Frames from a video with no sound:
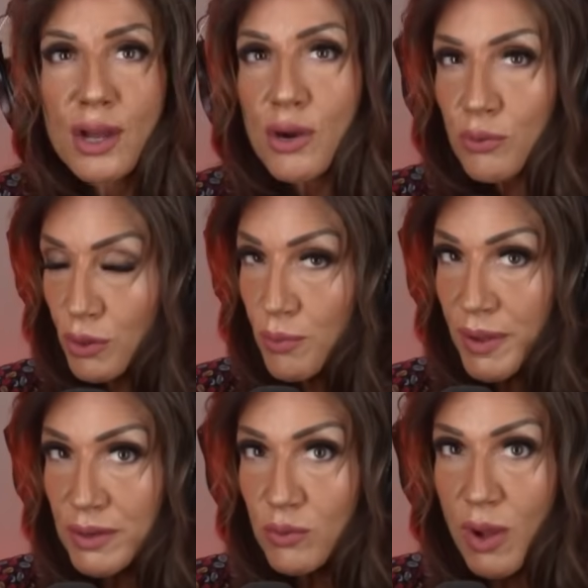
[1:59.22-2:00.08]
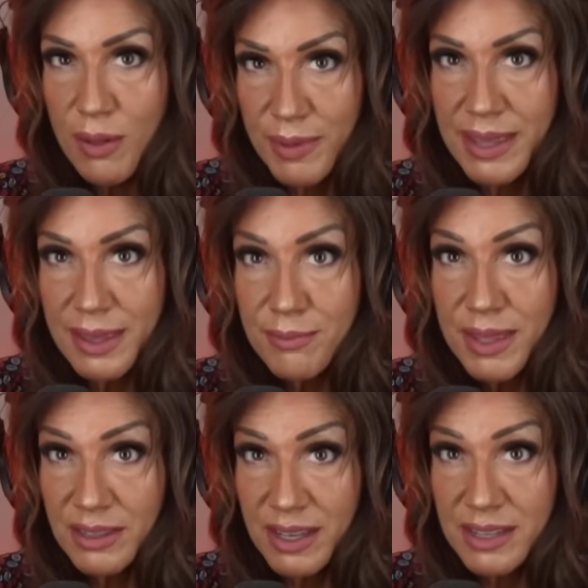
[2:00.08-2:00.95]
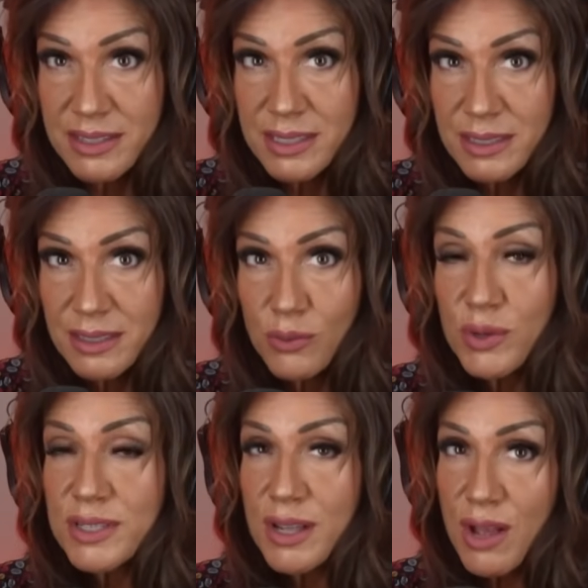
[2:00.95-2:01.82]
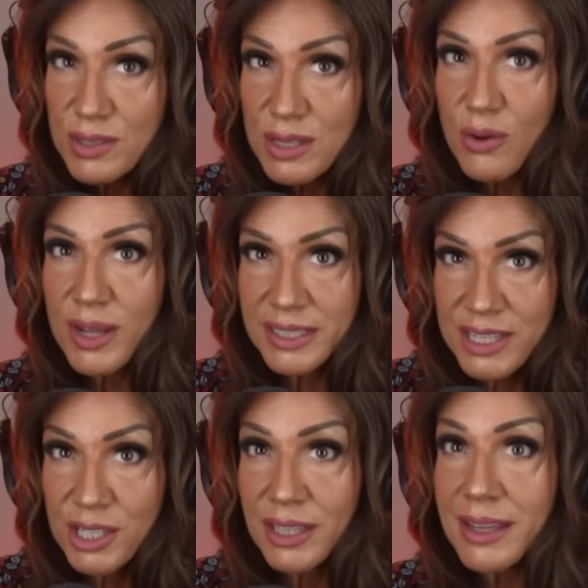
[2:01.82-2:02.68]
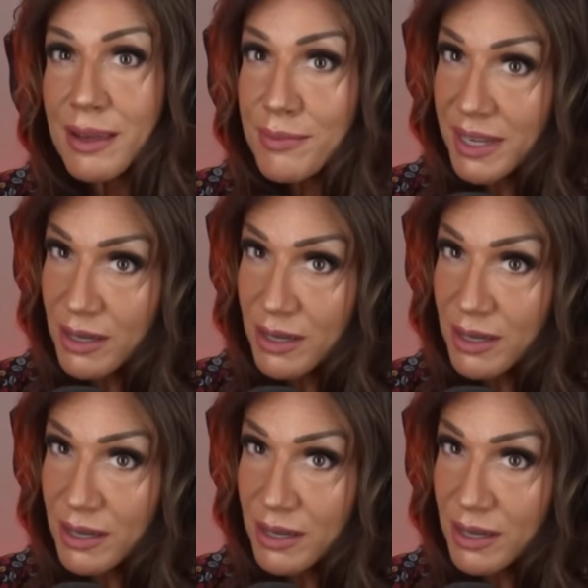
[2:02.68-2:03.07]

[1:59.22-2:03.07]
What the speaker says: Rubin, while making millions, was also allegedly committing